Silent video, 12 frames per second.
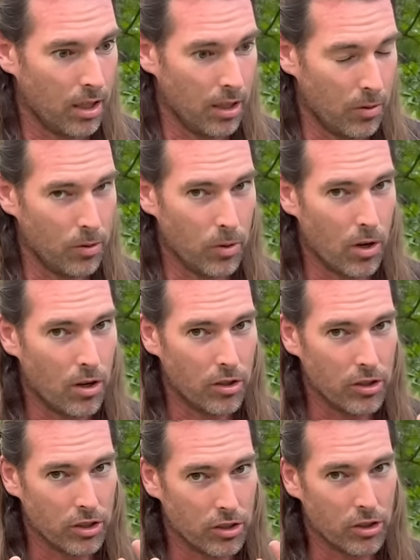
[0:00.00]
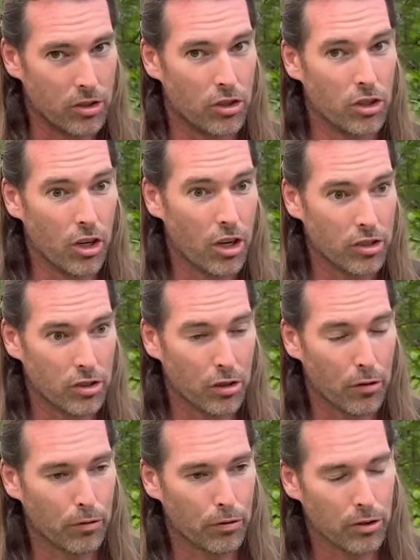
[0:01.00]
and we were all just jaws on the
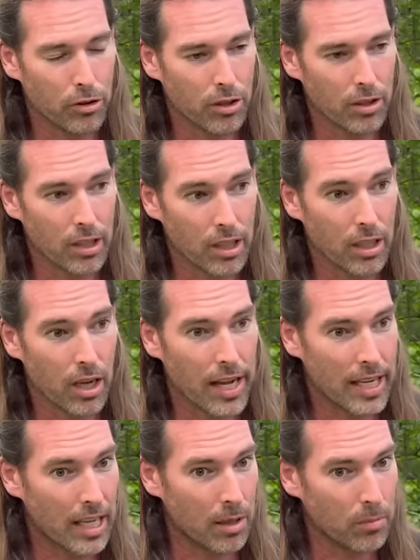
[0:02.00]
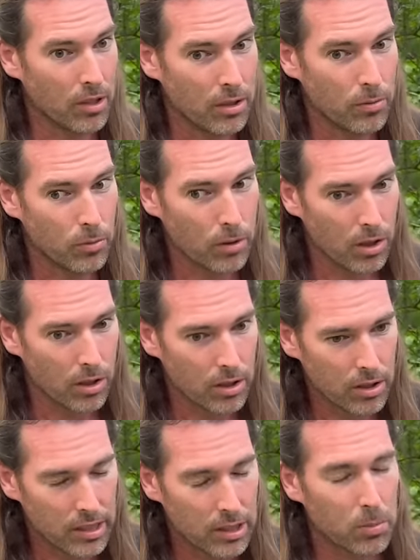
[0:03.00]
floor, like, I can't believe we're
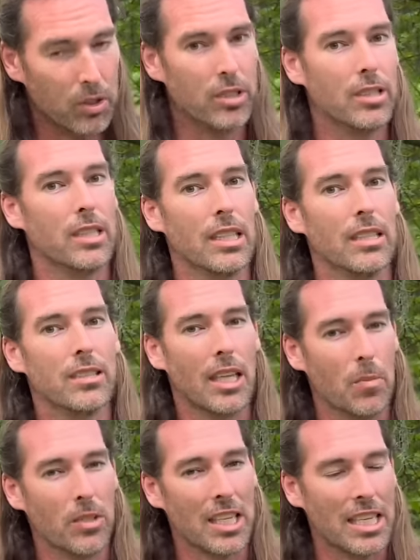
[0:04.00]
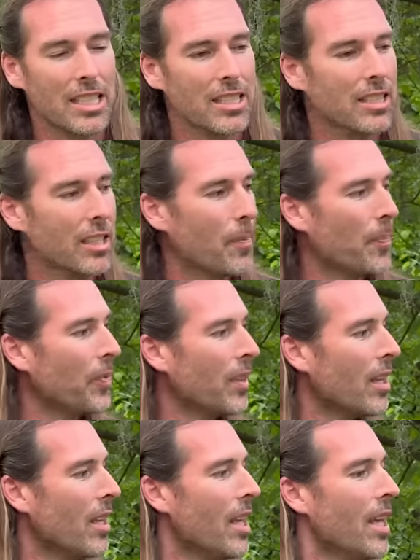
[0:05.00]
all experiencing this simultaneously.
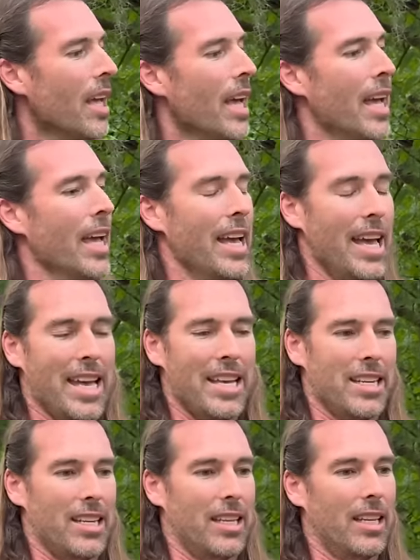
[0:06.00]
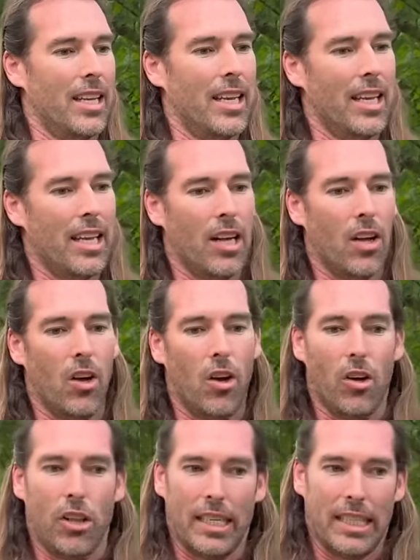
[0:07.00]
And
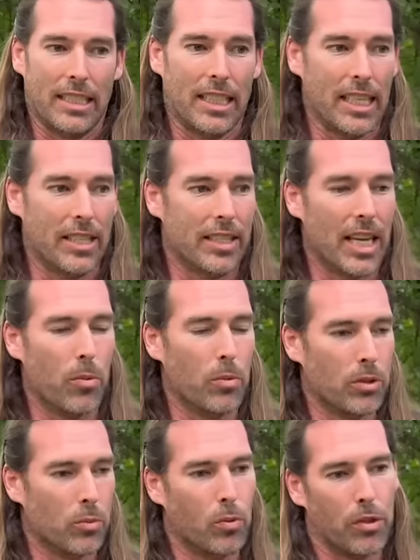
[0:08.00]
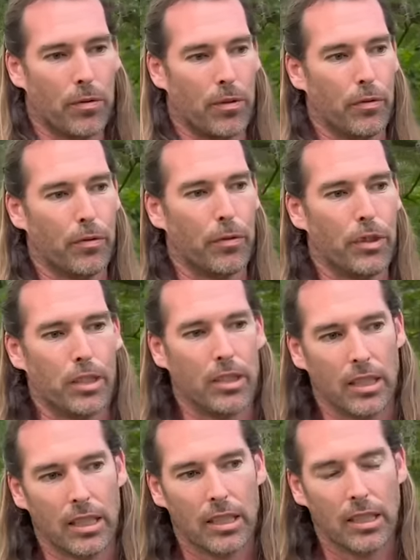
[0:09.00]
all I can say is that was one of the first
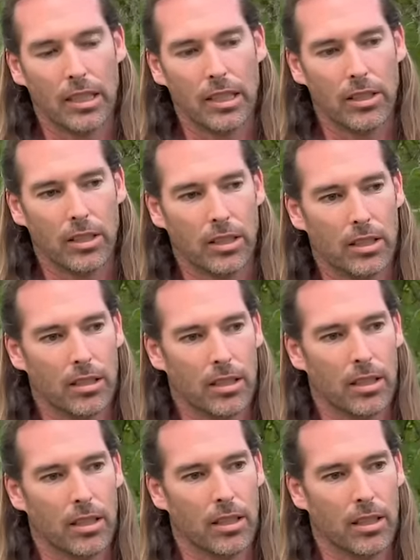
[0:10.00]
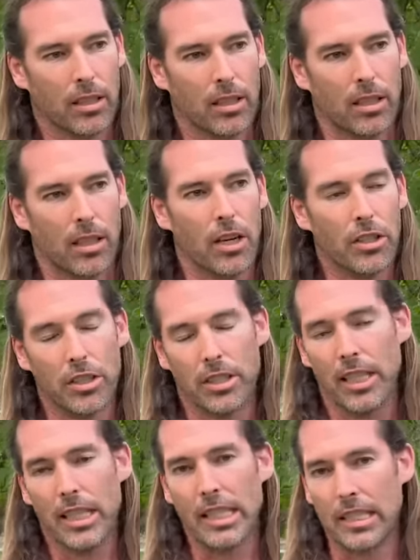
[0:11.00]
and clearest
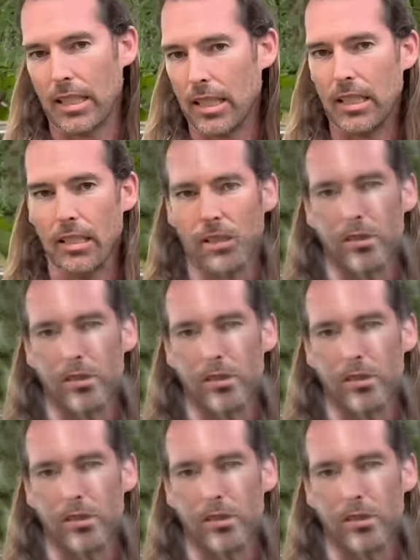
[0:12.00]
understandings that this